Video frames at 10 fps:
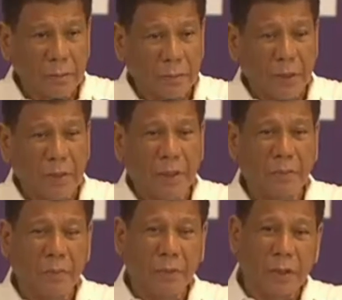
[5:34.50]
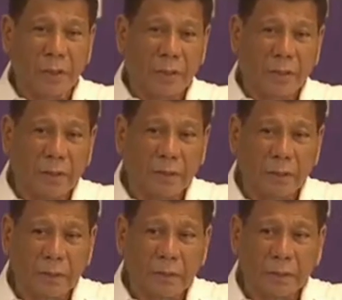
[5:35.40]
palitan mo na yung,
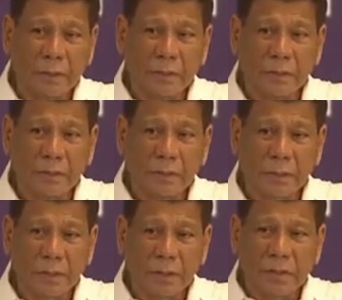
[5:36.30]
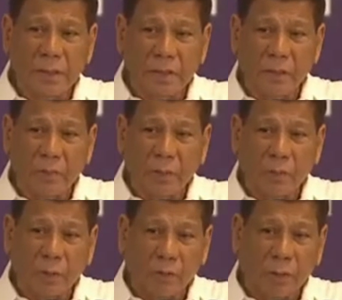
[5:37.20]
is there a way
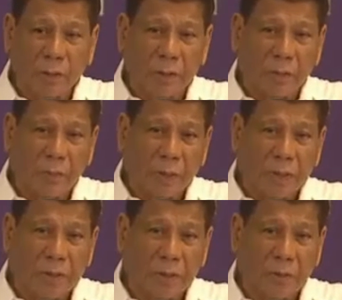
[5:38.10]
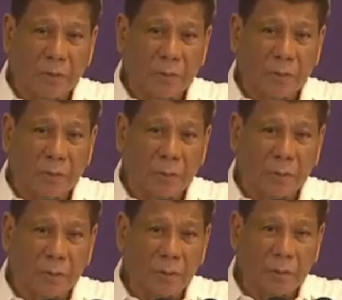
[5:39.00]
where we can replace itong
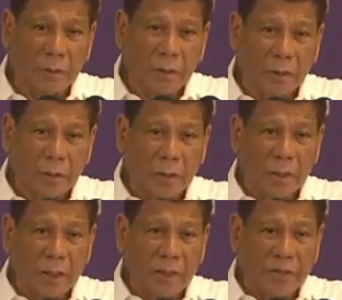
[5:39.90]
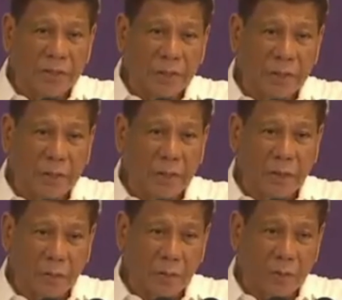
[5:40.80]
the aging and
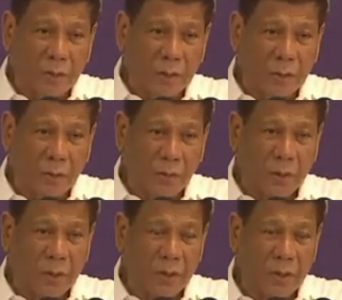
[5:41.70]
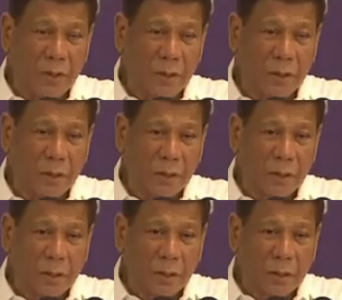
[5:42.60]
the old UE?
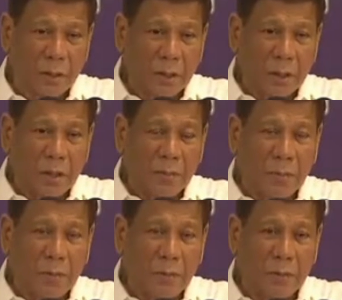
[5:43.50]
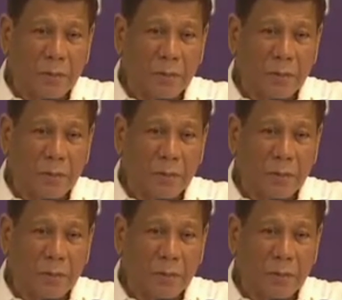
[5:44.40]
Alam mo,